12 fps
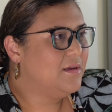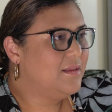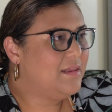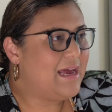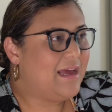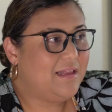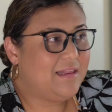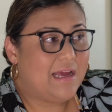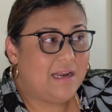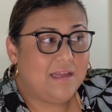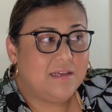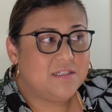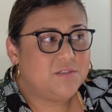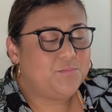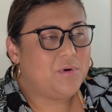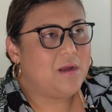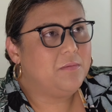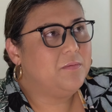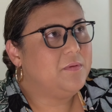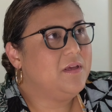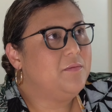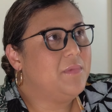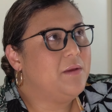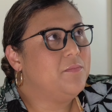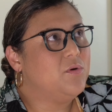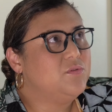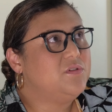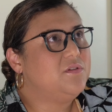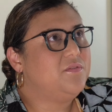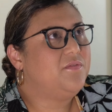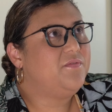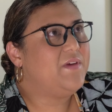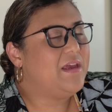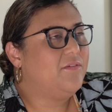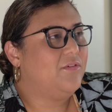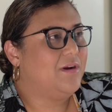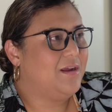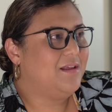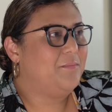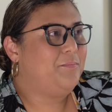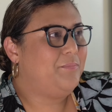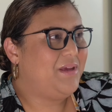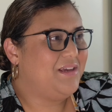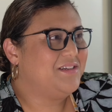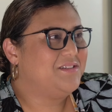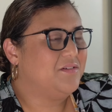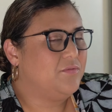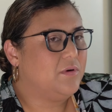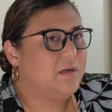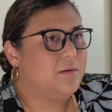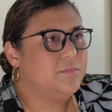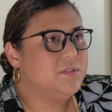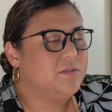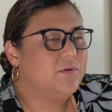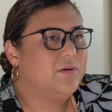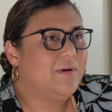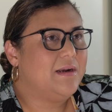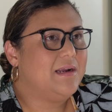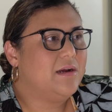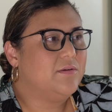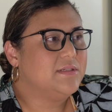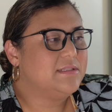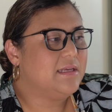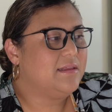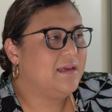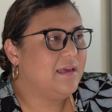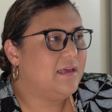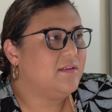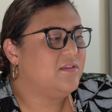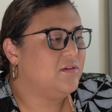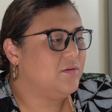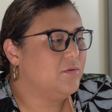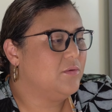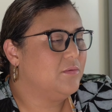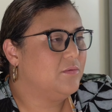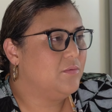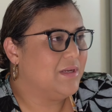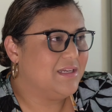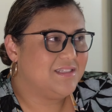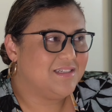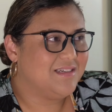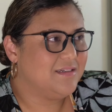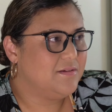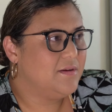That is probably my most favorite piece of what I'm doing right now, is that they get to witness it.